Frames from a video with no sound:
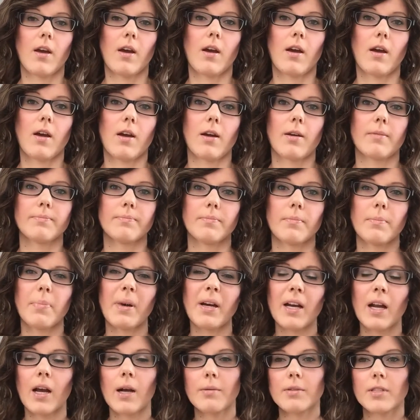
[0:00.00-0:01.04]

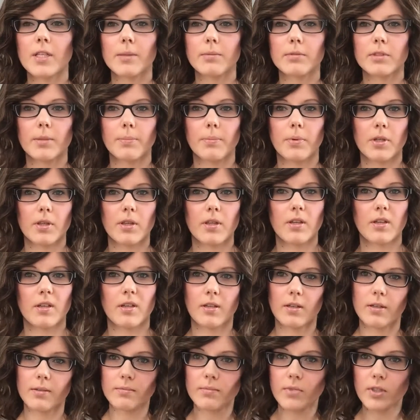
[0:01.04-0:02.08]
But I was able to put
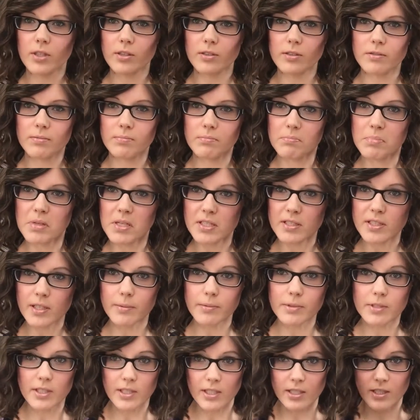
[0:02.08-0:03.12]
the little piece that
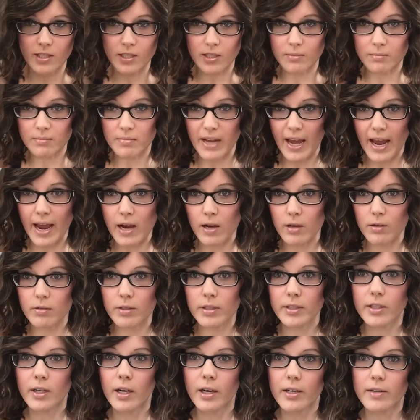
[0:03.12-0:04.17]
was sticking up down
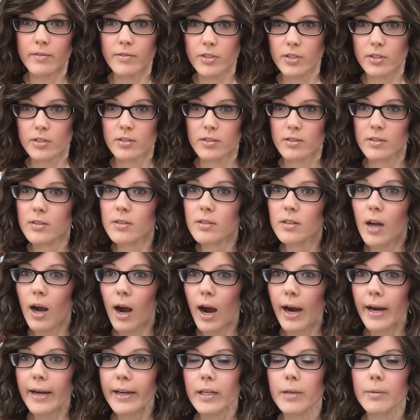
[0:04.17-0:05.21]
and kind of just
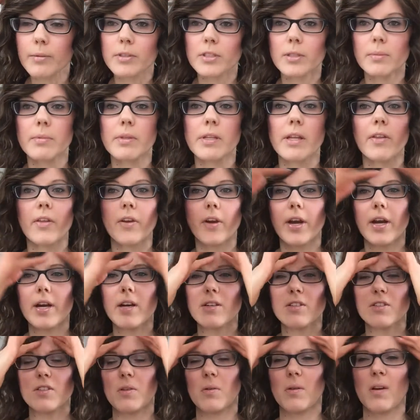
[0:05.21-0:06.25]
hide it with some of the other
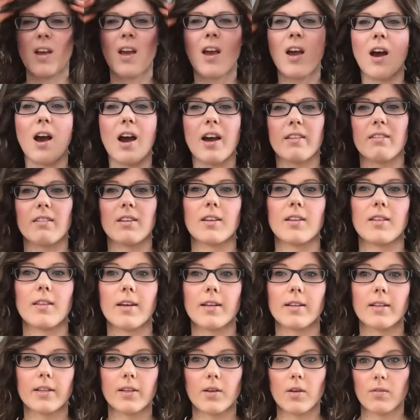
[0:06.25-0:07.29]
hair. So I think
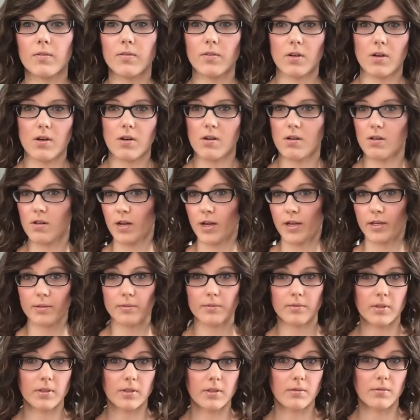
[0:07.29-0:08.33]
that, like, overall, I
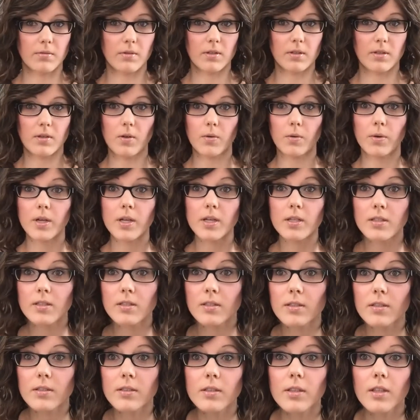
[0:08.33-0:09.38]
don't think you can
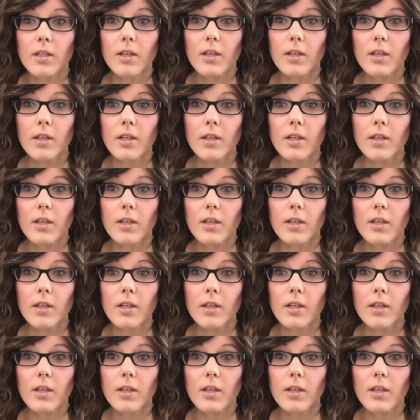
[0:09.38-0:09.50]
notice.